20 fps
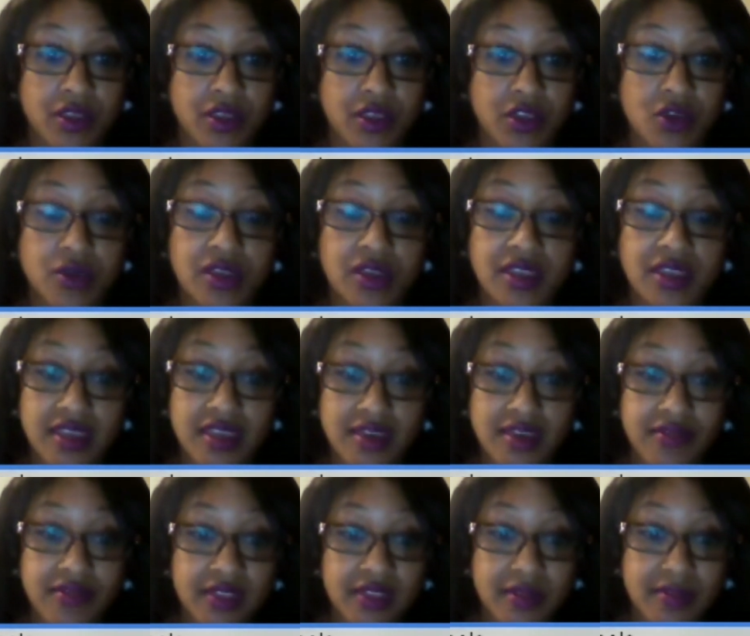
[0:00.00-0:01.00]
You can
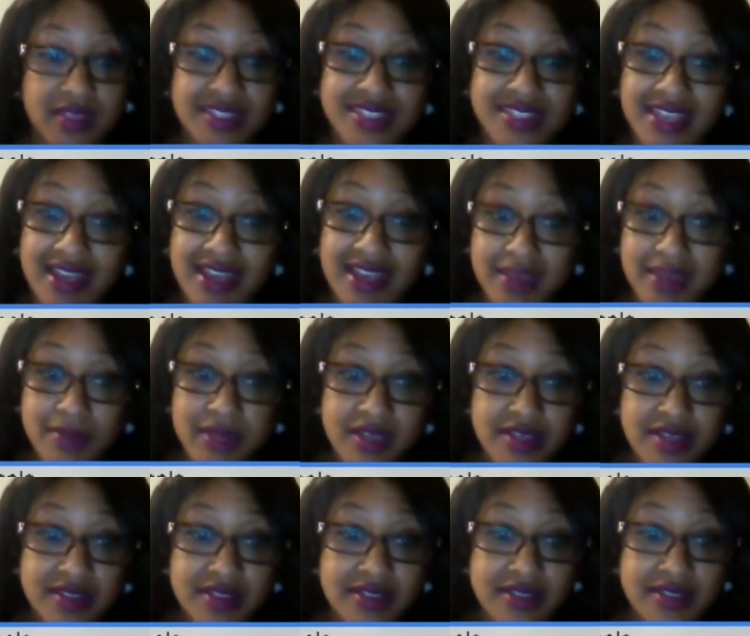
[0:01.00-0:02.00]
give them
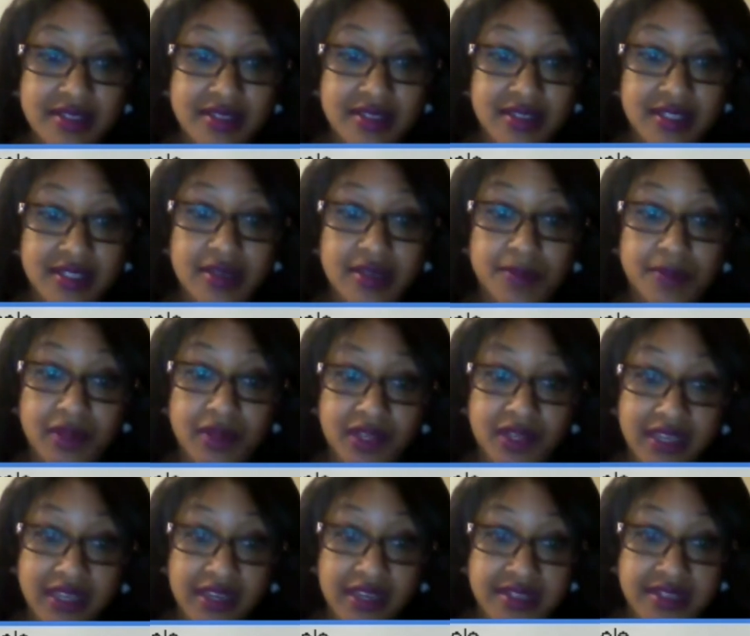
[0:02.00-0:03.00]
assignments to
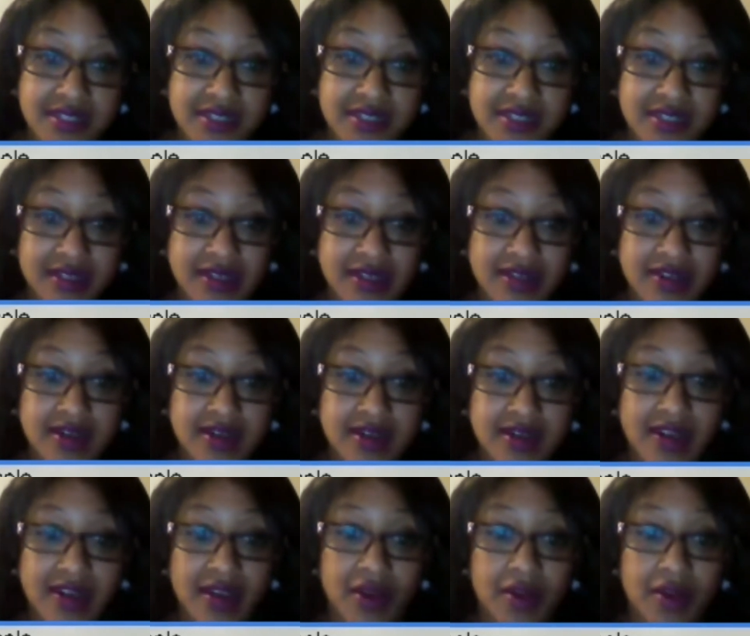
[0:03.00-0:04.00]
complete,
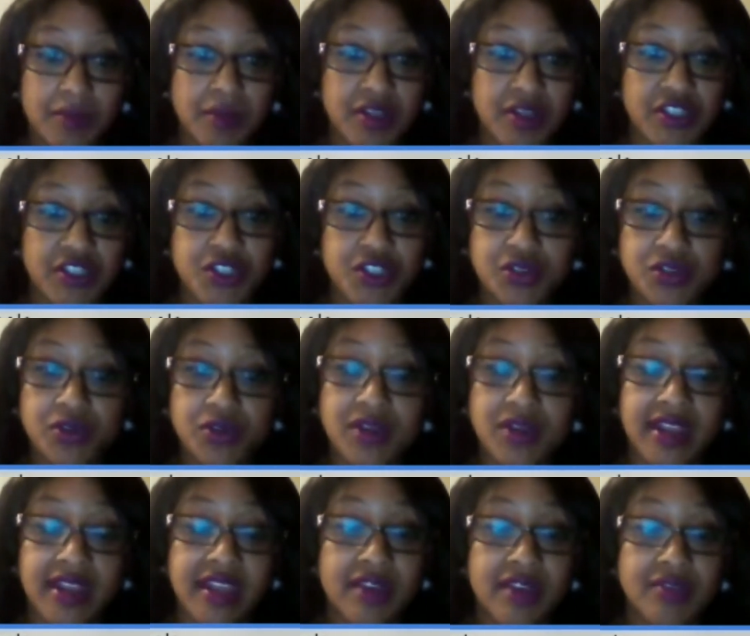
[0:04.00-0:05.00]
but you do
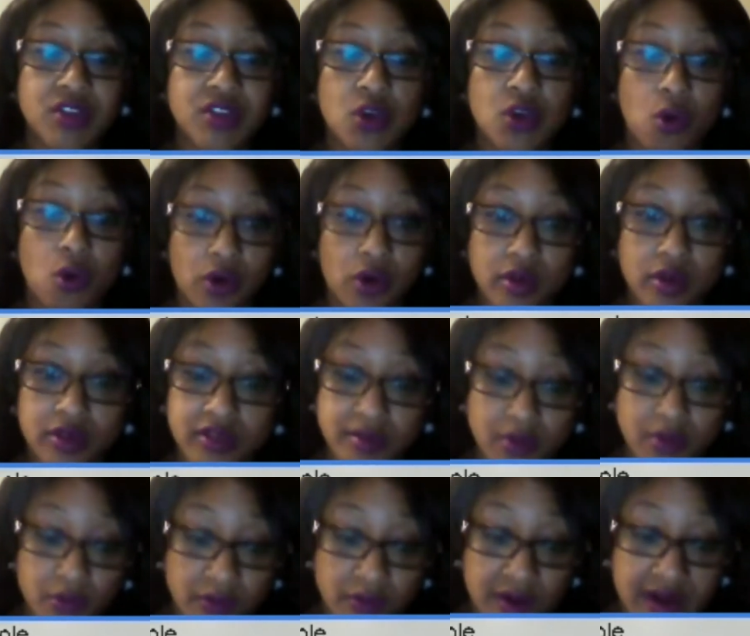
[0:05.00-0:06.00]
not have to order them
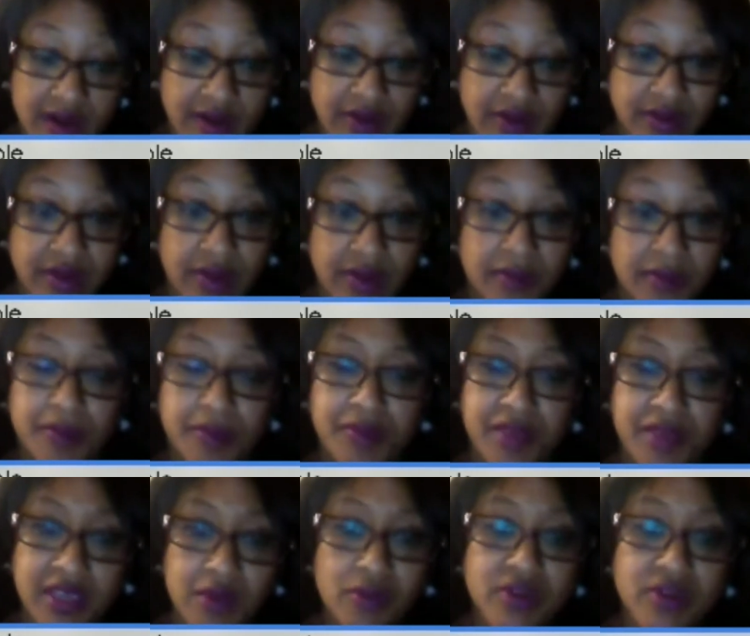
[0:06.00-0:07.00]
around.
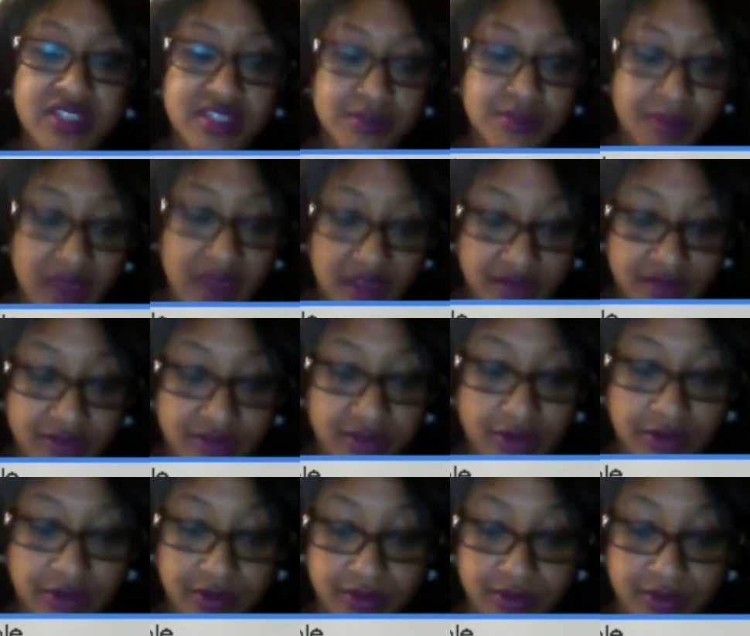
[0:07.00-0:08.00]
Be
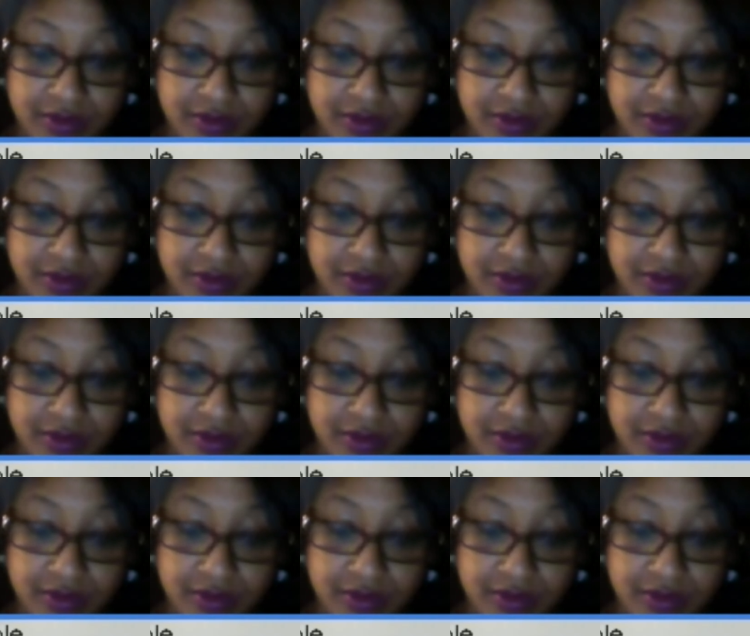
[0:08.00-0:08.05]
respectful.